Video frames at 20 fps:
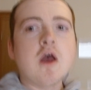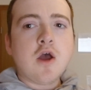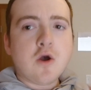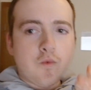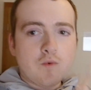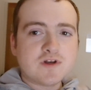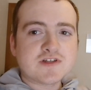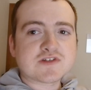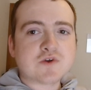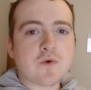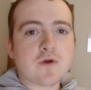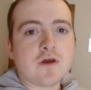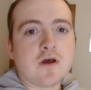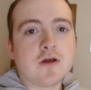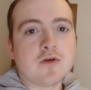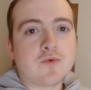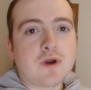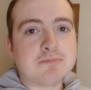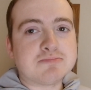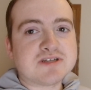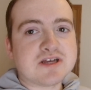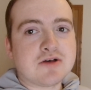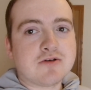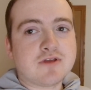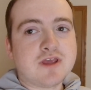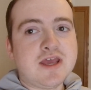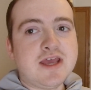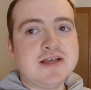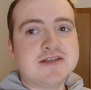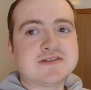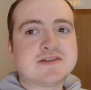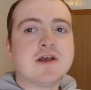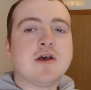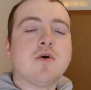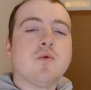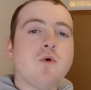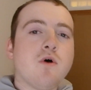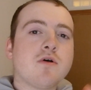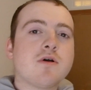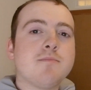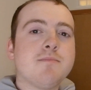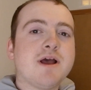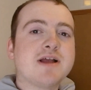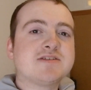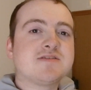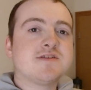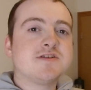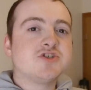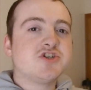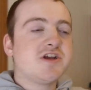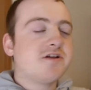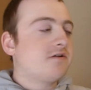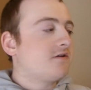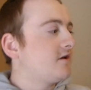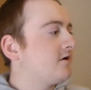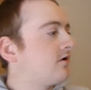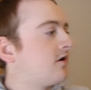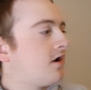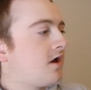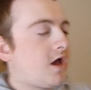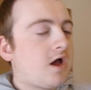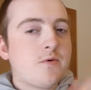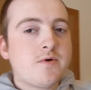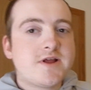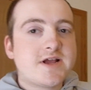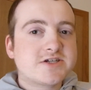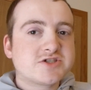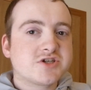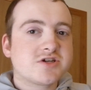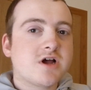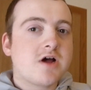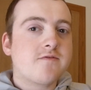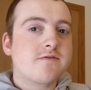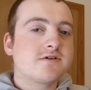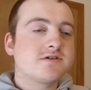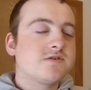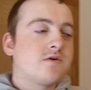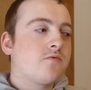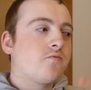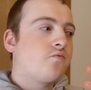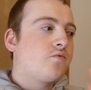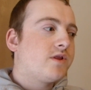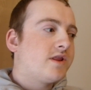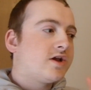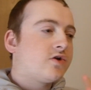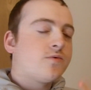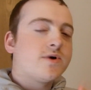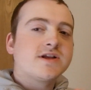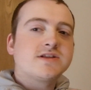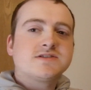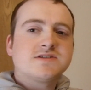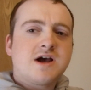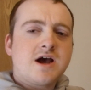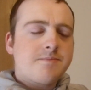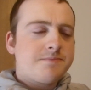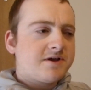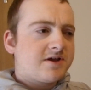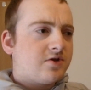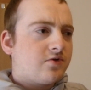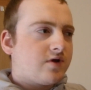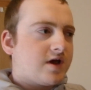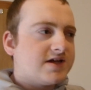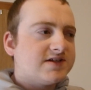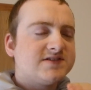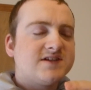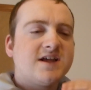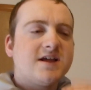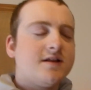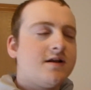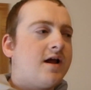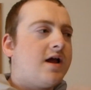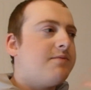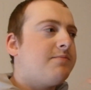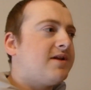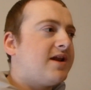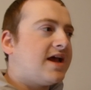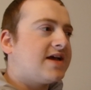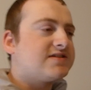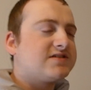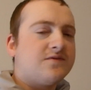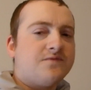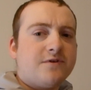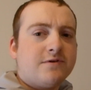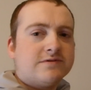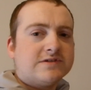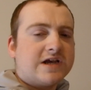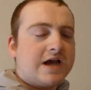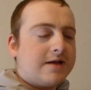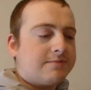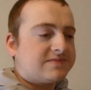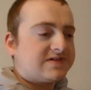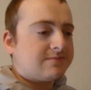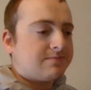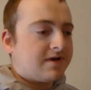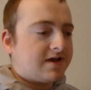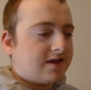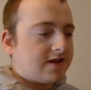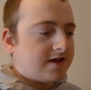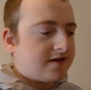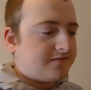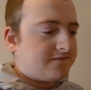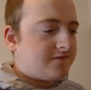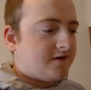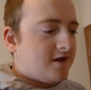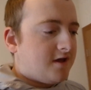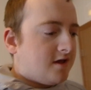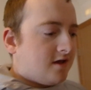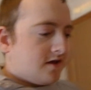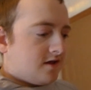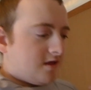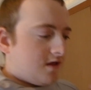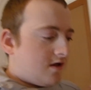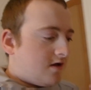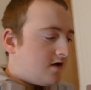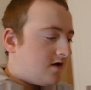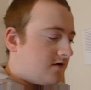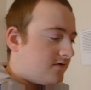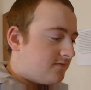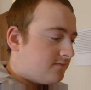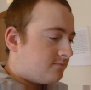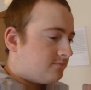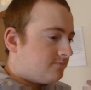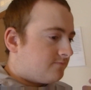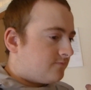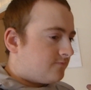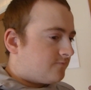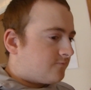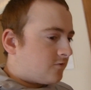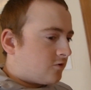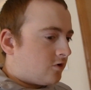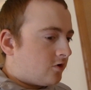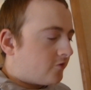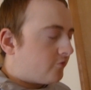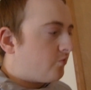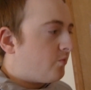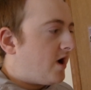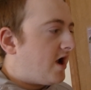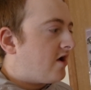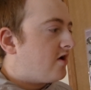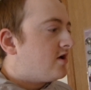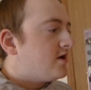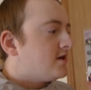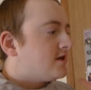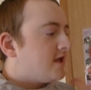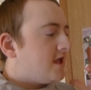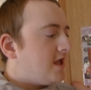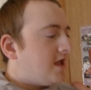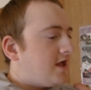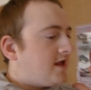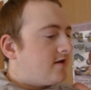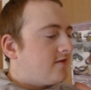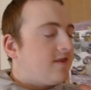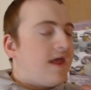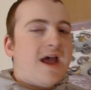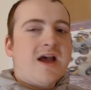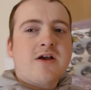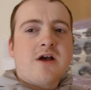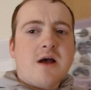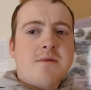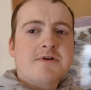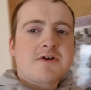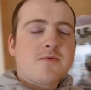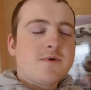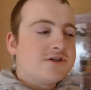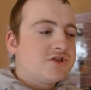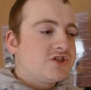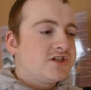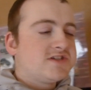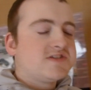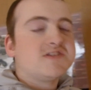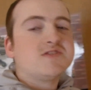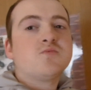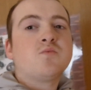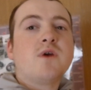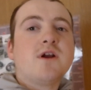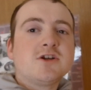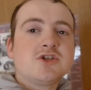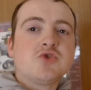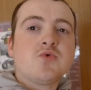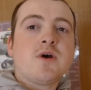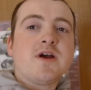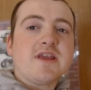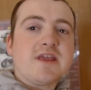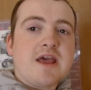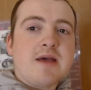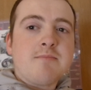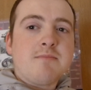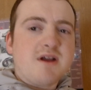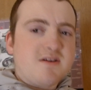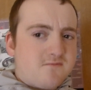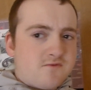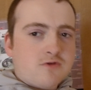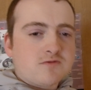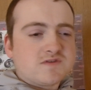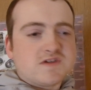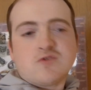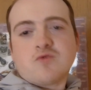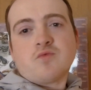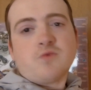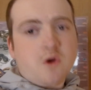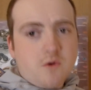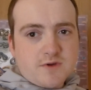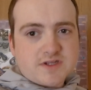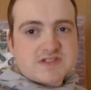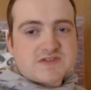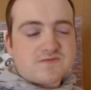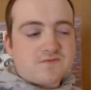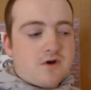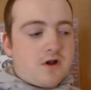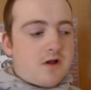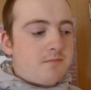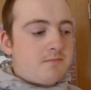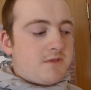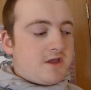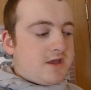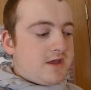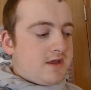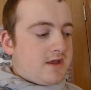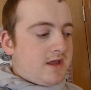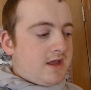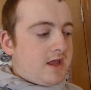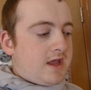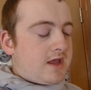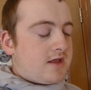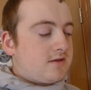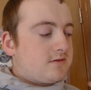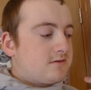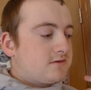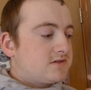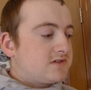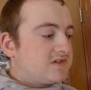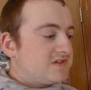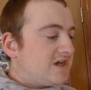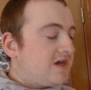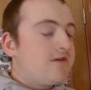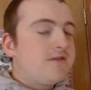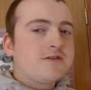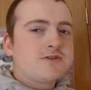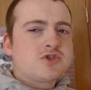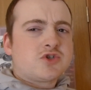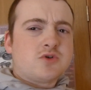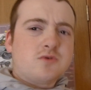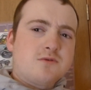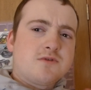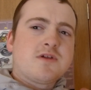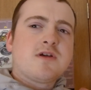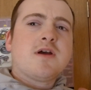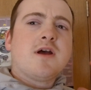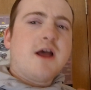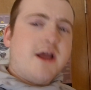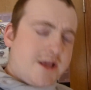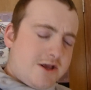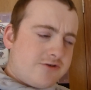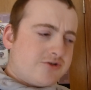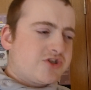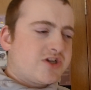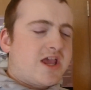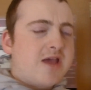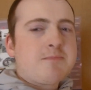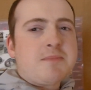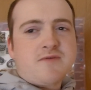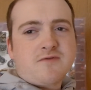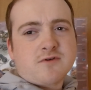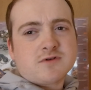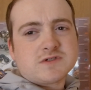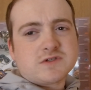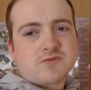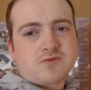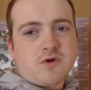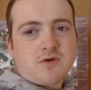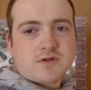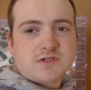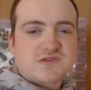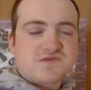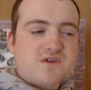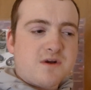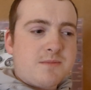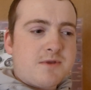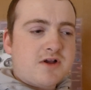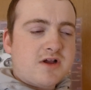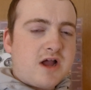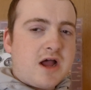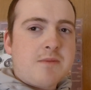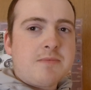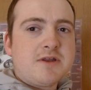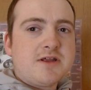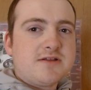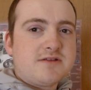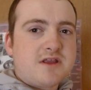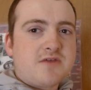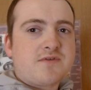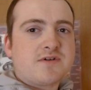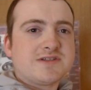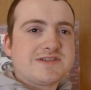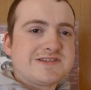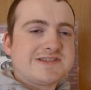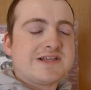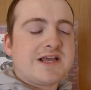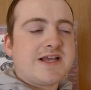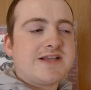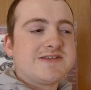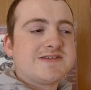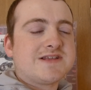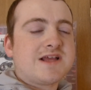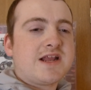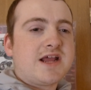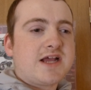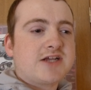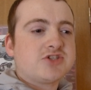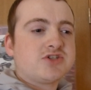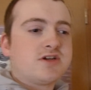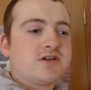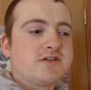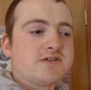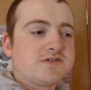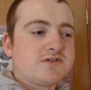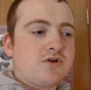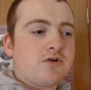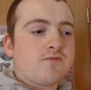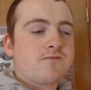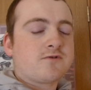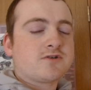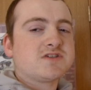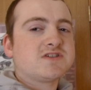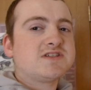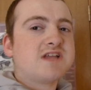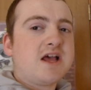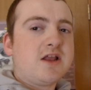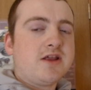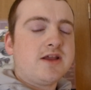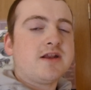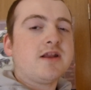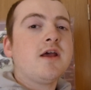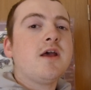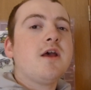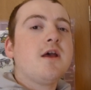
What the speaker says: What is going on, reptile geeks? Welcome back to the channel here. I want to actually cover a really quick topic, you guys, that I've been asked a few times in my life for a little while. And that common question is where do I get my frozen rodents from? And to tell you the truth, I usually get my frozen rodents from a couple of different sites that actually is known for selling